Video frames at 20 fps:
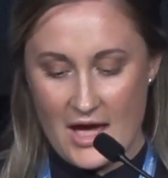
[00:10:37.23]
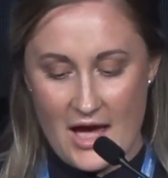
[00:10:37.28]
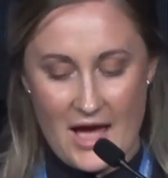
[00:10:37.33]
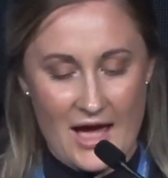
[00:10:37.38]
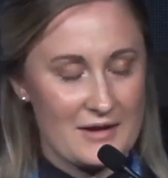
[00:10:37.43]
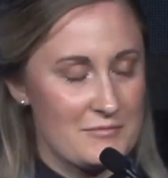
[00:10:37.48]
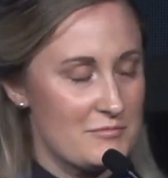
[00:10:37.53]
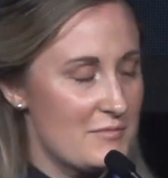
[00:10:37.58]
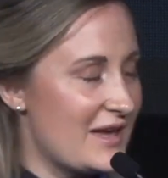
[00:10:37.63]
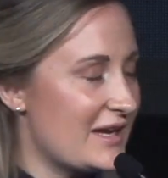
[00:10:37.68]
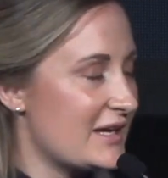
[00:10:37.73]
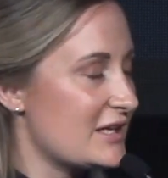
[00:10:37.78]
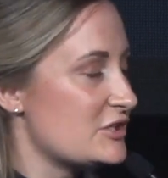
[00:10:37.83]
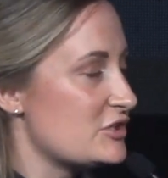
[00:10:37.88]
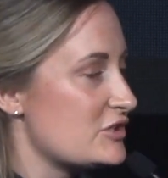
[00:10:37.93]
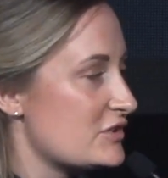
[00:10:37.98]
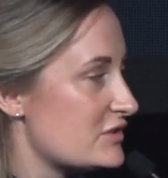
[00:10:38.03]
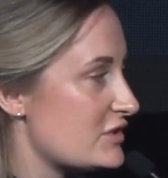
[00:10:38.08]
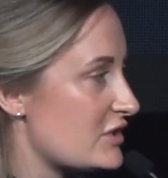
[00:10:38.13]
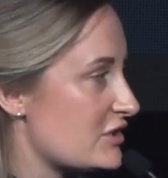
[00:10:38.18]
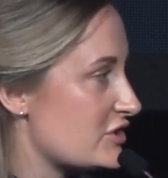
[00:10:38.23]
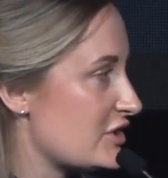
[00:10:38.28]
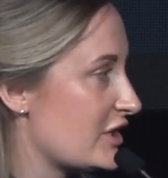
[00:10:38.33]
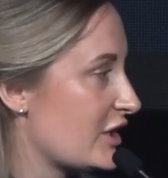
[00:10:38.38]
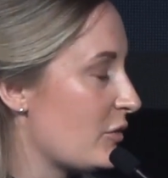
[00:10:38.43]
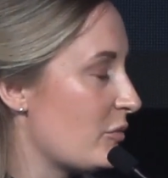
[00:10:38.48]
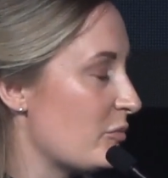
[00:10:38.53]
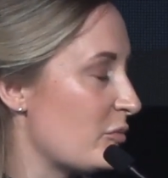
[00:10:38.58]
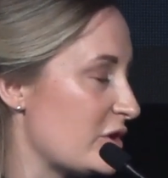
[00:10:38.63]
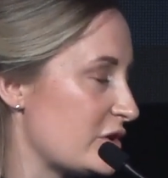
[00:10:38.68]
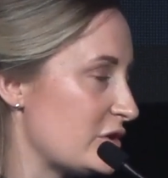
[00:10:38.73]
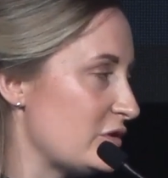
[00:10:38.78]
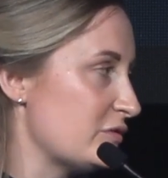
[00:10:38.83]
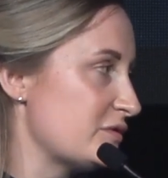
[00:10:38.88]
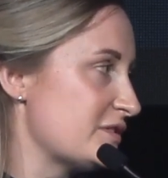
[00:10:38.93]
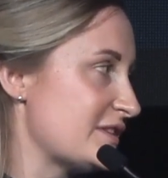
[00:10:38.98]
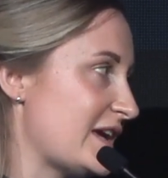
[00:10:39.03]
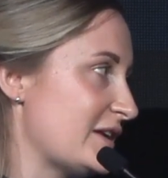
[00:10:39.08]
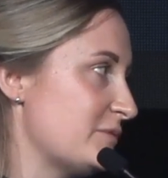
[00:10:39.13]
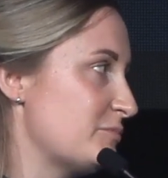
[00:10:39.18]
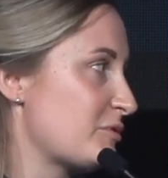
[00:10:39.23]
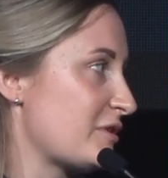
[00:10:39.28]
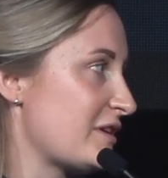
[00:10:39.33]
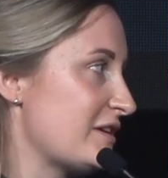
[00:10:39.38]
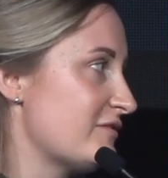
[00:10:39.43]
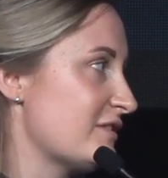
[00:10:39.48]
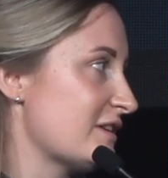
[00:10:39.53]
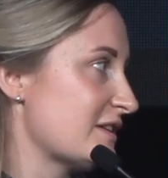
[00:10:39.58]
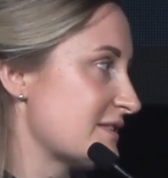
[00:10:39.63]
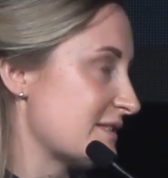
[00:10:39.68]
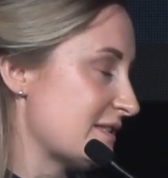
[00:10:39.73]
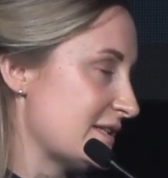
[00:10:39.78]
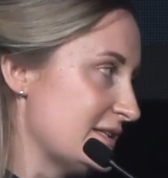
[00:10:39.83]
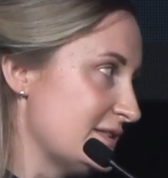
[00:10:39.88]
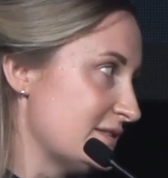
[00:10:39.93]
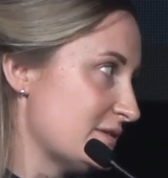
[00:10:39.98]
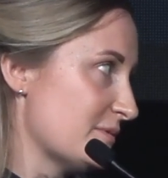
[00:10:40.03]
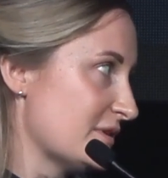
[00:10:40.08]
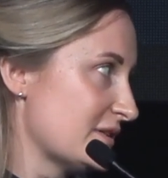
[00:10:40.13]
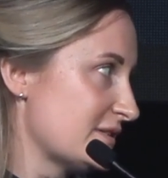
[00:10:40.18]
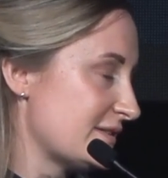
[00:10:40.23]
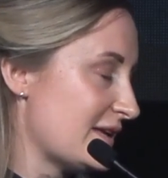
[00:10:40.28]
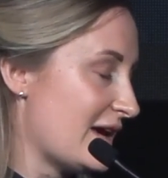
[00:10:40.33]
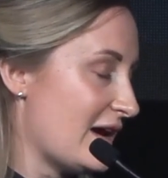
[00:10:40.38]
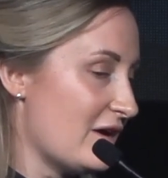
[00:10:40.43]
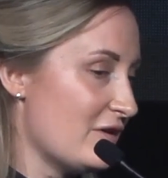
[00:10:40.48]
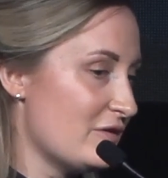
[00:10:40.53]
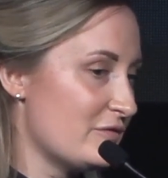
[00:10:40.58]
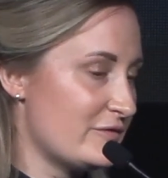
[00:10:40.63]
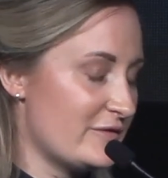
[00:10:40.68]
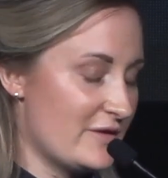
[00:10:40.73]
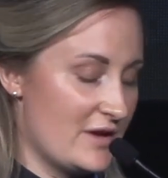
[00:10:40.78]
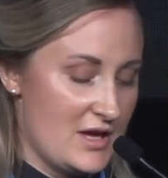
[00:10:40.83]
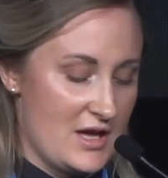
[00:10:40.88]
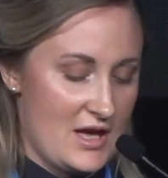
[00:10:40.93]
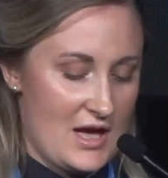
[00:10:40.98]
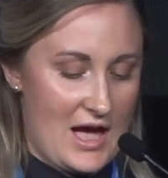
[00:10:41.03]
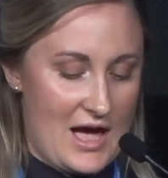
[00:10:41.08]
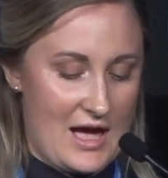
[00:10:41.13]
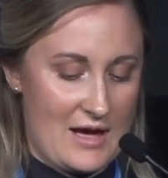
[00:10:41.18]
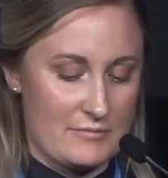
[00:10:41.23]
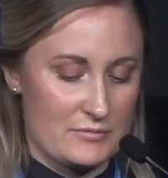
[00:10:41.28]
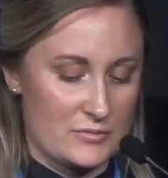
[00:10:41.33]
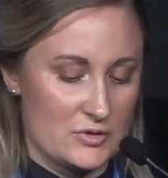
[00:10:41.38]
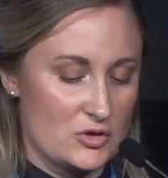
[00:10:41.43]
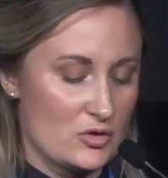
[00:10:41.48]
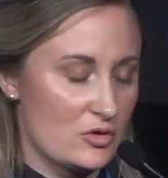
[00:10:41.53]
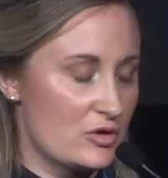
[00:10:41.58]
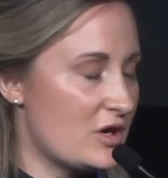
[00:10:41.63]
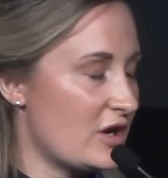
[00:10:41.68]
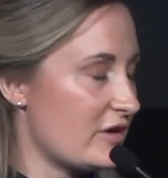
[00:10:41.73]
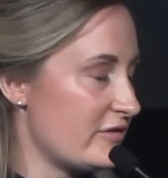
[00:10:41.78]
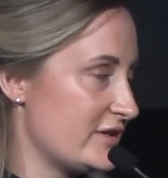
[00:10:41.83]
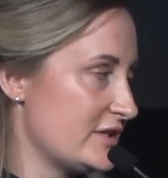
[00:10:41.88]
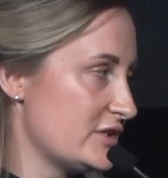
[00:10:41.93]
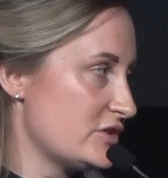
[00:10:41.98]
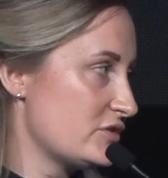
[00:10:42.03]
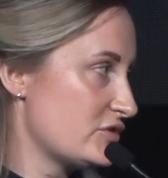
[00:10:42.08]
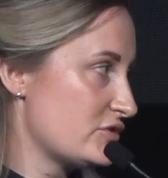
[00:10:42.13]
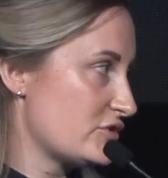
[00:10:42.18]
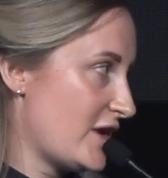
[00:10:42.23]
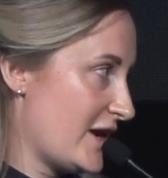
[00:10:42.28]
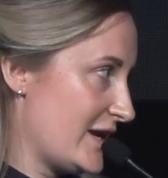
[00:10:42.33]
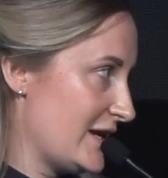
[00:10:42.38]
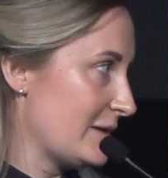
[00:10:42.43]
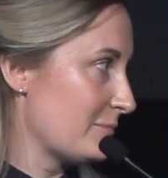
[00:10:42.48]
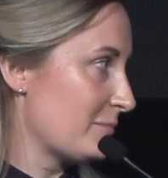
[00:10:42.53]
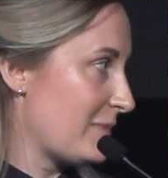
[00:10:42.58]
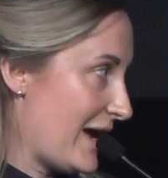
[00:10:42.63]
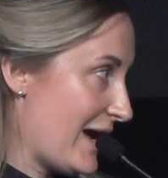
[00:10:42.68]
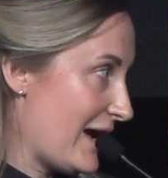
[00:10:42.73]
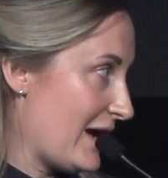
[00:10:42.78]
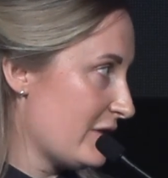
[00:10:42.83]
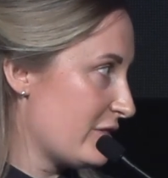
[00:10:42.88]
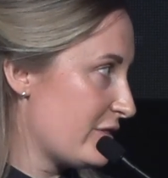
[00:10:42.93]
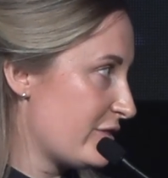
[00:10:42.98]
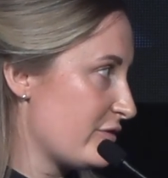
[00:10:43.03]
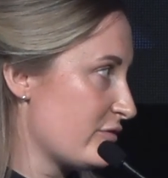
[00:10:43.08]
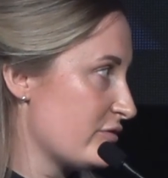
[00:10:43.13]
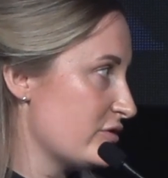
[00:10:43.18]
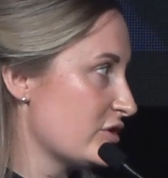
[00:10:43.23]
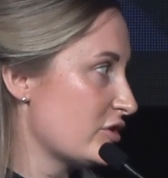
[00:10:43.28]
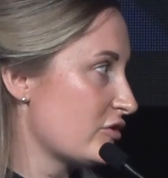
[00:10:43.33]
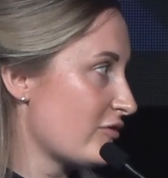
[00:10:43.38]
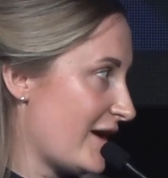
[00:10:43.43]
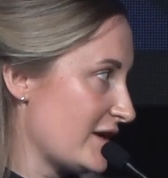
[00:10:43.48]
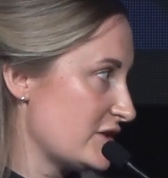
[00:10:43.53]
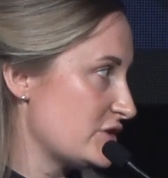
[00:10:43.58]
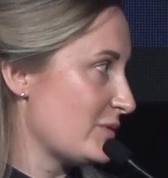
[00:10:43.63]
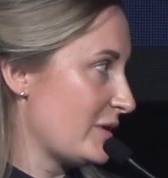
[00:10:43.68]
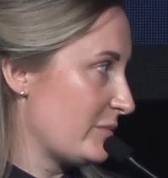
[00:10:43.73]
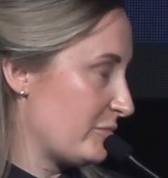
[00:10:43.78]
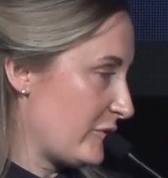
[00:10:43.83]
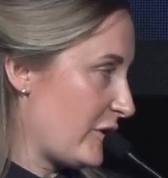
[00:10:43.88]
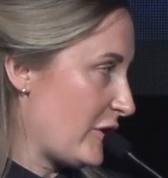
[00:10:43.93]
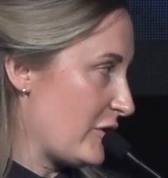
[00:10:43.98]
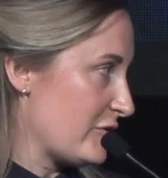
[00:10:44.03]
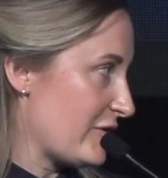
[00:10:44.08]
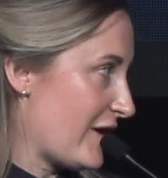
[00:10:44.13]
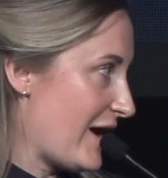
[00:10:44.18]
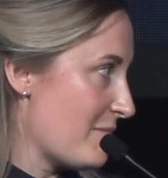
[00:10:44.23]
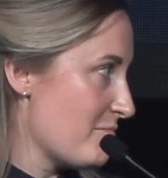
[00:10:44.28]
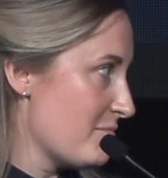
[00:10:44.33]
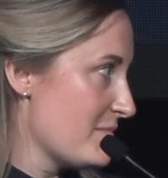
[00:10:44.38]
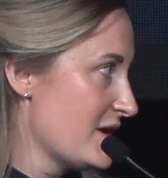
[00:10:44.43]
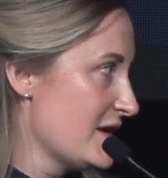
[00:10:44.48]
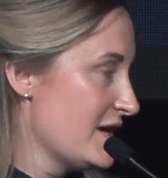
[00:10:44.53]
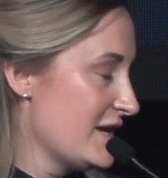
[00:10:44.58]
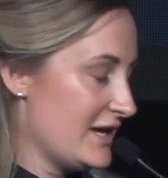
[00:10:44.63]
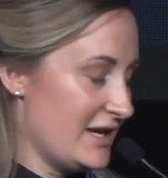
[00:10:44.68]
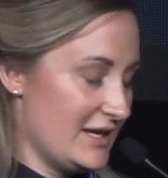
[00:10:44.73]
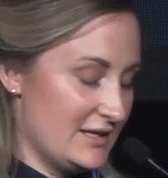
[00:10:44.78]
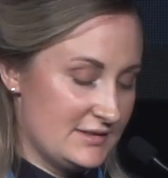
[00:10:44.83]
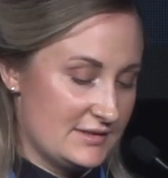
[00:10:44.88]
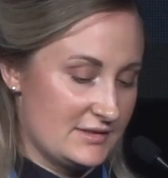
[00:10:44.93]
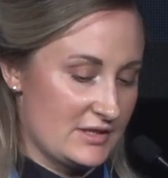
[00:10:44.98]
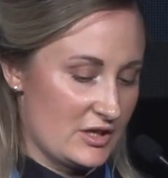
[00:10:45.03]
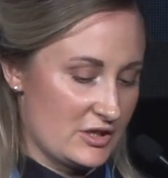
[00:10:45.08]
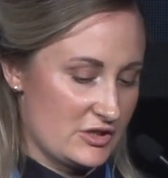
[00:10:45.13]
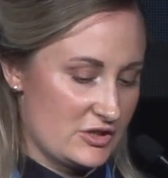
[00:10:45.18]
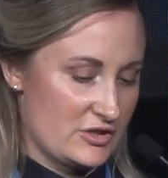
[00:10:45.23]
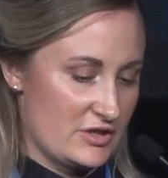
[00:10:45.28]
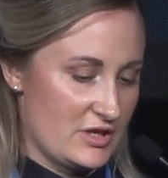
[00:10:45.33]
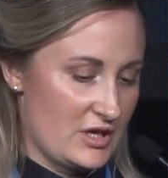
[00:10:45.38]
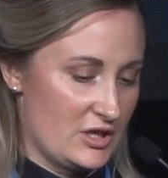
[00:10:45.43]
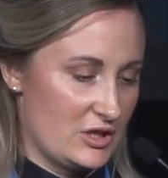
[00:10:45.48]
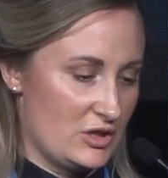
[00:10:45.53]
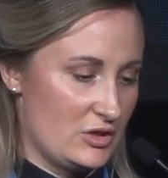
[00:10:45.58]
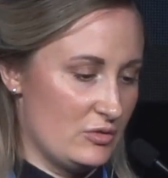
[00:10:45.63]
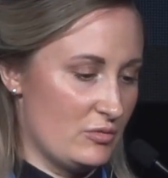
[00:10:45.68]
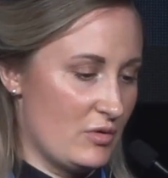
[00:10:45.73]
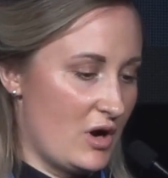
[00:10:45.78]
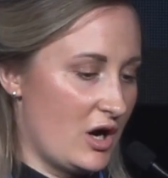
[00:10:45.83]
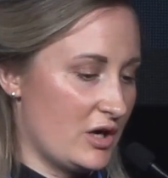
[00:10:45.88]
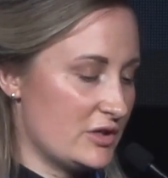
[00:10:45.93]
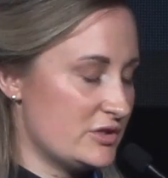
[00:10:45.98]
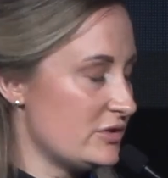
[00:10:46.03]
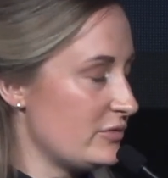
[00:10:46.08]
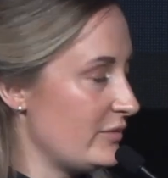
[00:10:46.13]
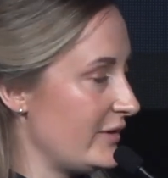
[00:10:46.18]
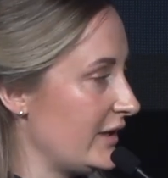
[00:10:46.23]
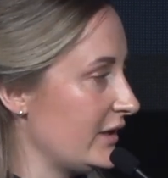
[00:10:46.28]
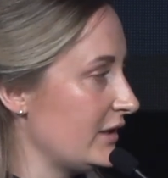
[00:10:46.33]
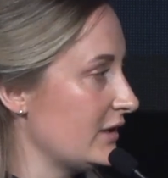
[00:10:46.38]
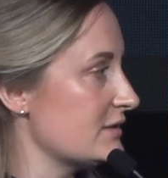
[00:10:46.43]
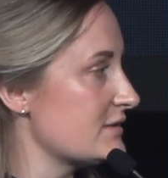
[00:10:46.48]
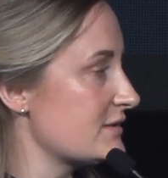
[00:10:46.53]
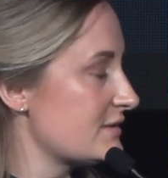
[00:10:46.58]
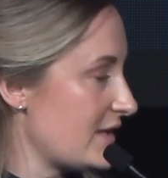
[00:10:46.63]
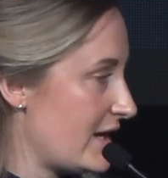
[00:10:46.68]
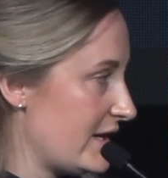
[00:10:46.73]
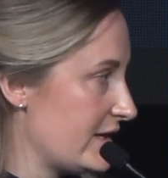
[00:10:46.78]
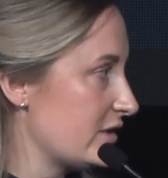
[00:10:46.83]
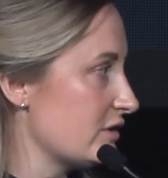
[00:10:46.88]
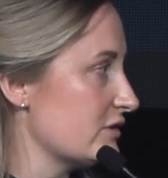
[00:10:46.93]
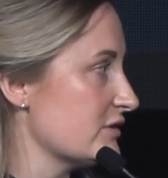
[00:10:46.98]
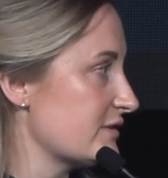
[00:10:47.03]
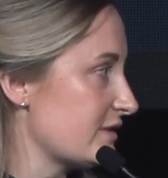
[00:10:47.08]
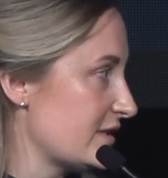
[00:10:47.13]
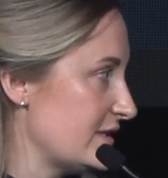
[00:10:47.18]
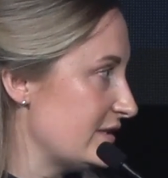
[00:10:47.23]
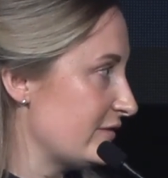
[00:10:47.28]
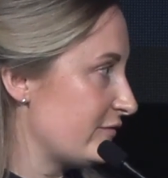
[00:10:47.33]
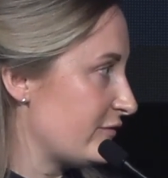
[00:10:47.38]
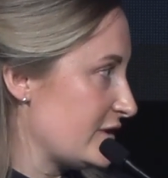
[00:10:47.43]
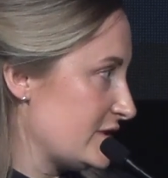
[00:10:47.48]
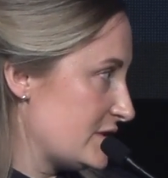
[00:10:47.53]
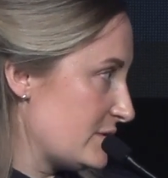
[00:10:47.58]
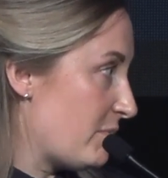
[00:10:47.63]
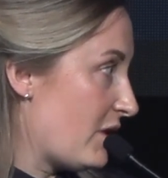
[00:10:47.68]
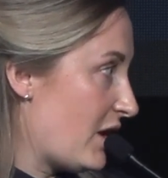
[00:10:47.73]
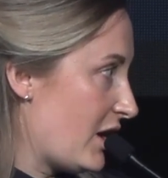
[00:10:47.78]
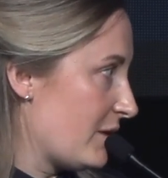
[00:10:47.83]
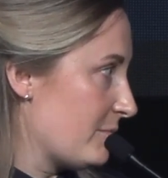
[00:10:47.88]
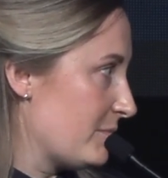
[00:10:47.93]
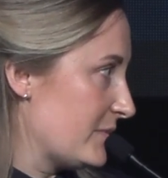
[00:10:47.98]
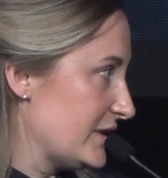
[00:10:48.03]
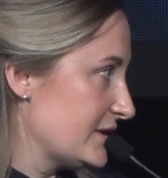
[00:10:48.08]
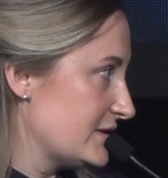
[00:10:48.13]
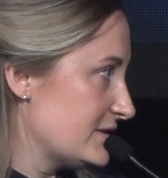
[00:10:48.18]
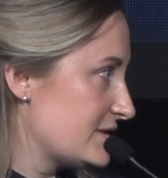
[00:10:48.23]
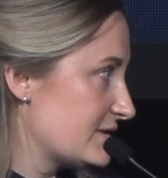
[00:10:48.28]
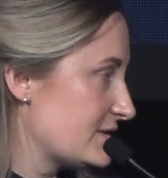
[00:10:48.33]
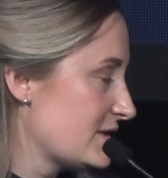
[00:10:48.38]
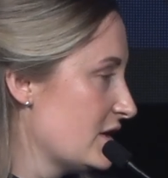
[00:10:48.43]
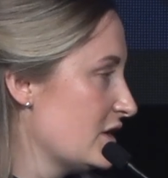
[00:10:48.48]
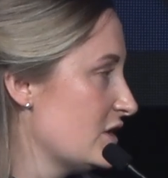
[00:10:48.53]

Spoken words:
And Megan, just touching on what you've said previously to myself, your current training path through your graduate programme is such that you are doing cycles in different departments.